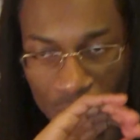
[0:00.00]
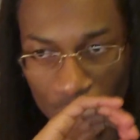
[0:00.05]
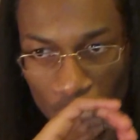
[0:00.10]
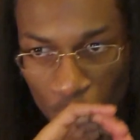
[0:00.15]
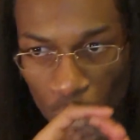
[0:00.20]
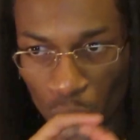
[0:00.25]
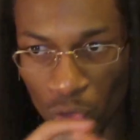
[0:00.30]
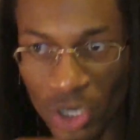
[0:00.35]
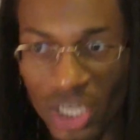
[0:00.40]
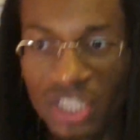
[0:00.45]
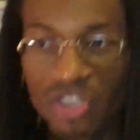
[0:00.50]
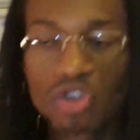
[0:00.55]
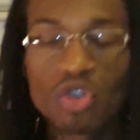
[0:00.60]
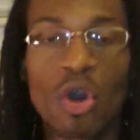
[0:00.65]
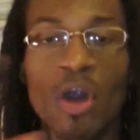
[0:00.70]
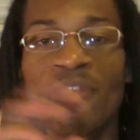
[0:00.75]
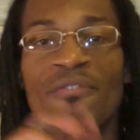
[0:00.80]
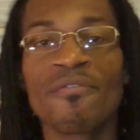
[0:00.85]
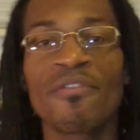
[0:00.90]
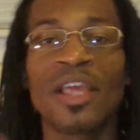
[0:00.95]
you know, really
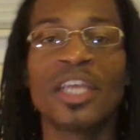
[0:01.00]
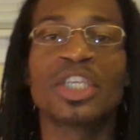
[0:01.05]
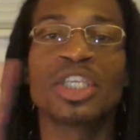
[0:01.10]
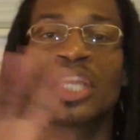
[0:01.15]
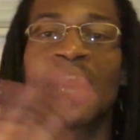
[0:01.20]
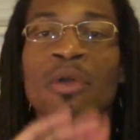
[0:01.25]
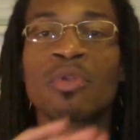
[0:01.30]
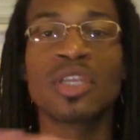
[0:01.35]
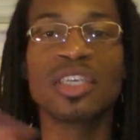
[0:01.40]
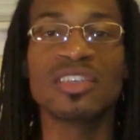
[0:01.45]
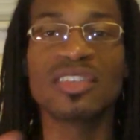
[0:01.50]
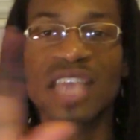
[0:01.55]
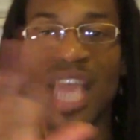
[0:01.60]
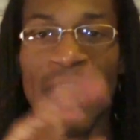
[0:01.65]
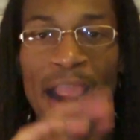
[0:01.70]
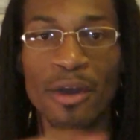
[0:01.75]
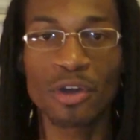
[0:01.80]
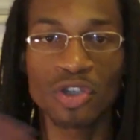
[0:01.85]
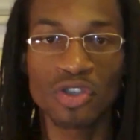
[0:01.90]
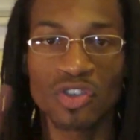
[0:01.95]
start fleshing out these
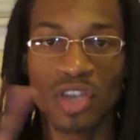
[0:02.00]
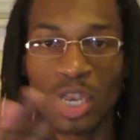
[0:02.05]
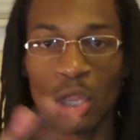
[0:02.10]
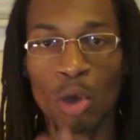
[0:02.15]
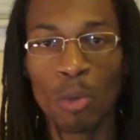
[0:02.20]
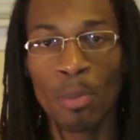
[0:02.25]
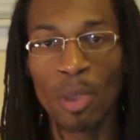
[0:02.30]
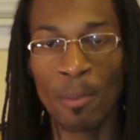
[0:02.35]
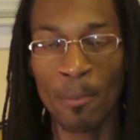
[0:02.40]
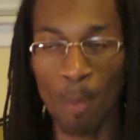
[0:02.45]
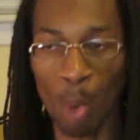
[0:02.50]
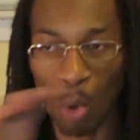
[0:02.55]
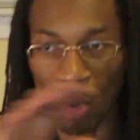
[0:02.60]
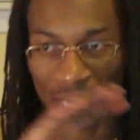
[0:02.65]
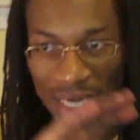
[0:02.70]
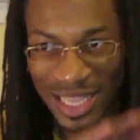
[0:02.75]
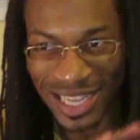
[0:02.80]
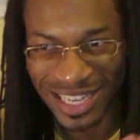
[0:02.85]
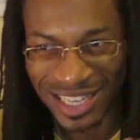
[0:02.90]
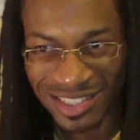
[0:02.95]
characters a little bit
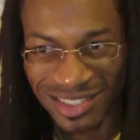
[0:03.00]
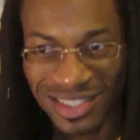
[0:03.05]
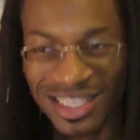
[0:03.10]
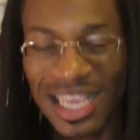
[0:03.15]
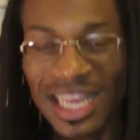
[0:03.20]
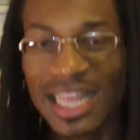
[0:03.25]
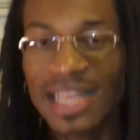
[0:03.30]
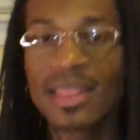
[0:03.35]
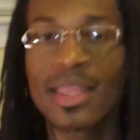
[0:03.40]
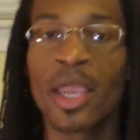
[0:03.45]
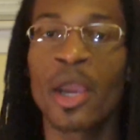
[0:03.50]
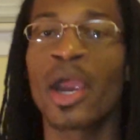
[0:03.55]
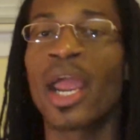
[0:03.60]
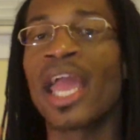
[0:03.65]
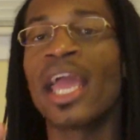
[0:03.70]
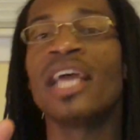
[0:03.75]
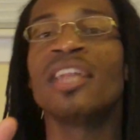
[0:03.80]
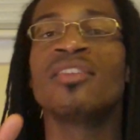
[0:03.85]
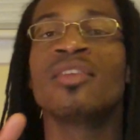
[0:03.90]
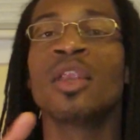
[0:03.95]
more, letting us get in their
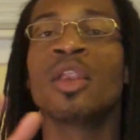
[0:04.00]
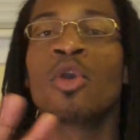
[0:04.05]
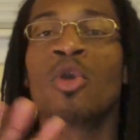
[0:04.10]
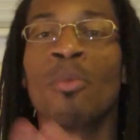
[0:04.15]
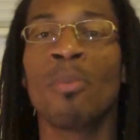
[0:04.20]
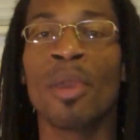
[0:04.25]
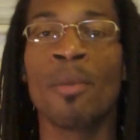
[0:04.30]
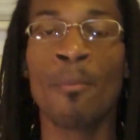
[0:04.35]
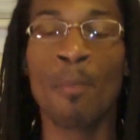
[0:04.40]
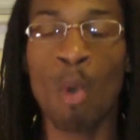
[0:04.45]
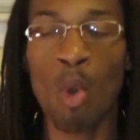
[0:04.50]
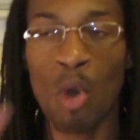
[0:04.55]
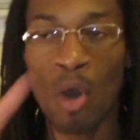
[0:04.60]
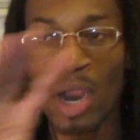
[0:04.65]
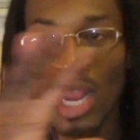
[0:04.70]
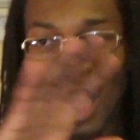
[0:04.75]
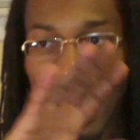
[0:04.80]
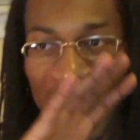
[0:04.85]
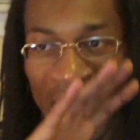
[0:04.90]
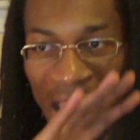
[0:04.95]
heads a little bit
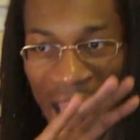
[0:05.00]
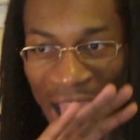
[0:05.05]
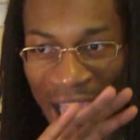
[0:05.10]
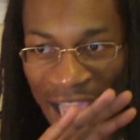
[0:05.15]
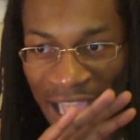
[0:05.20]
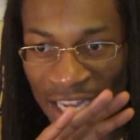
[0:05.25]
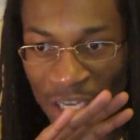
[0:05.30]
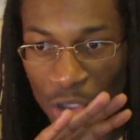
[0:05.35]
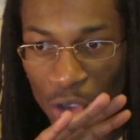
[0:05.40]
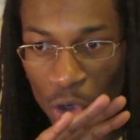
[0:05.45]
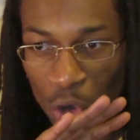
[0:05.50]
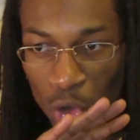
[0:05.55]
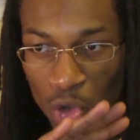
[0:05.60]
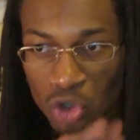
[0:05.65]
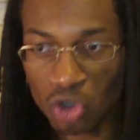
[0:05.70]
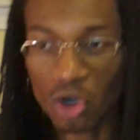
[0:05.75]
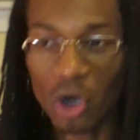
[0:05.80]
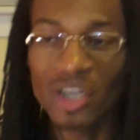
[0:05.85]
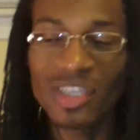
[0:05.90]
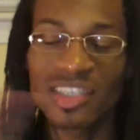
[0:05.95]
more, and, you know,
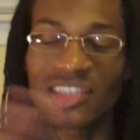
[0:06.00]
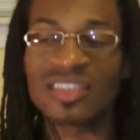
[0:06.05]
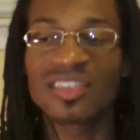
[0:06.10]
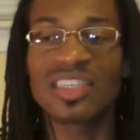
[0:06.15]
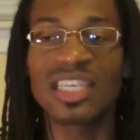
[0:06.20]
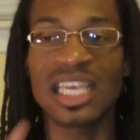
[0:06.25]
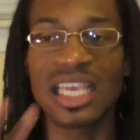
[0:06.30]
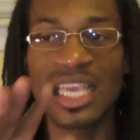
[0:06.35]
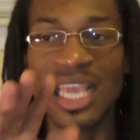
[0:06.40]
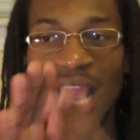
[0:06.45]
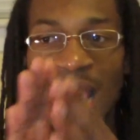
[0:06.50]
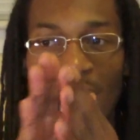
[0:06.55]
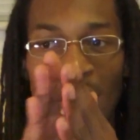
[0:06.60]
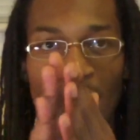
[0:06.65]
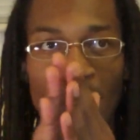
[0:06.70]
start to see